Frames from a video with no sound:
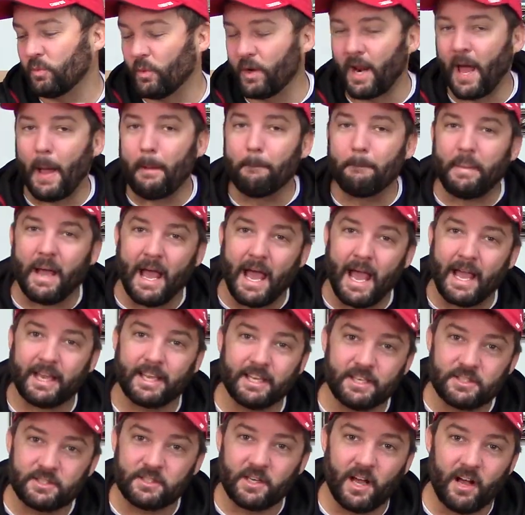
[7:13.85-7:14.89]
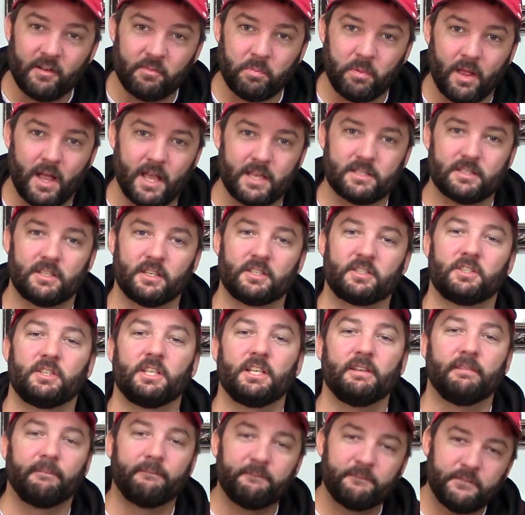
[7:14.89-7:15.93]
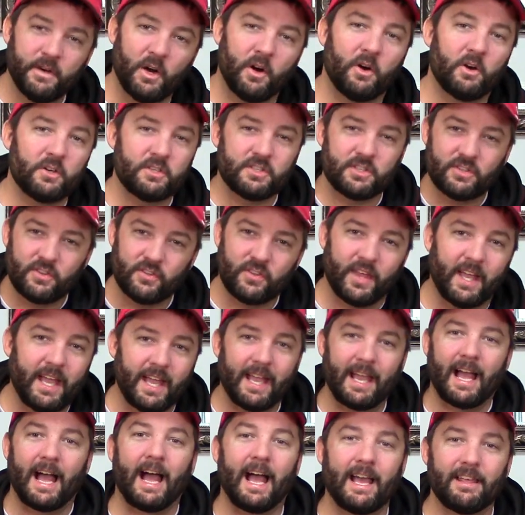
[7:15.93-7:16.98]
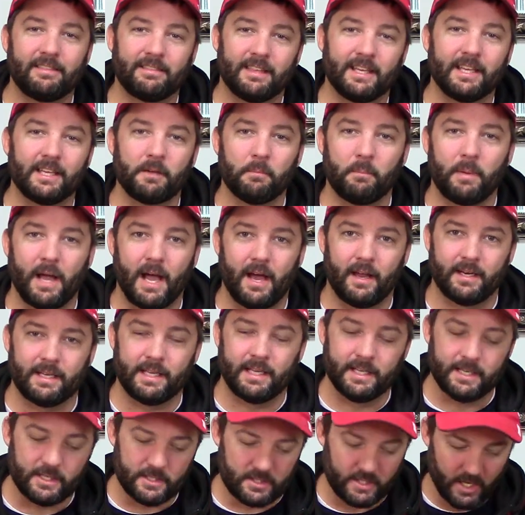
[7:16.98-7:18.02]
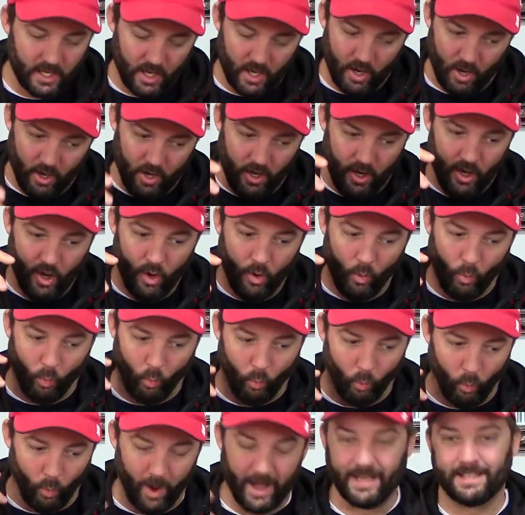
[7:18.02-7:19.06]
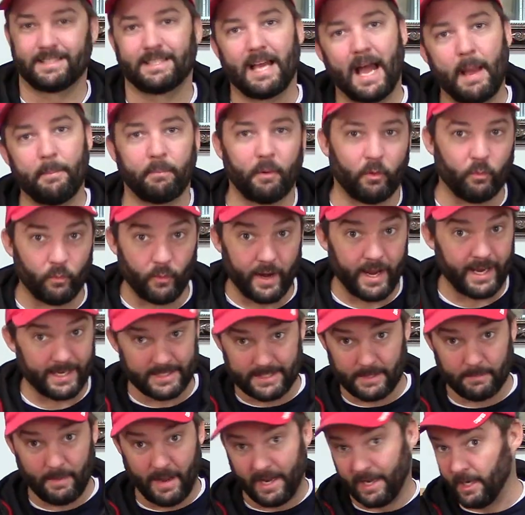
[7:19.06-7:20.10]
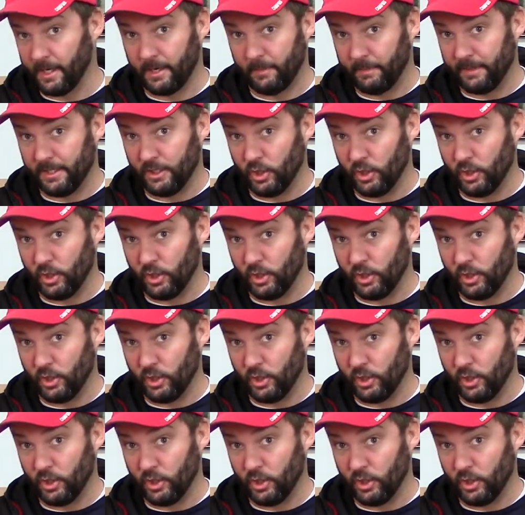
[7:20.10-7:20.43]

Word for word: When I'm packing soft plastics, the first thing I think about is what type of rigs am I going to be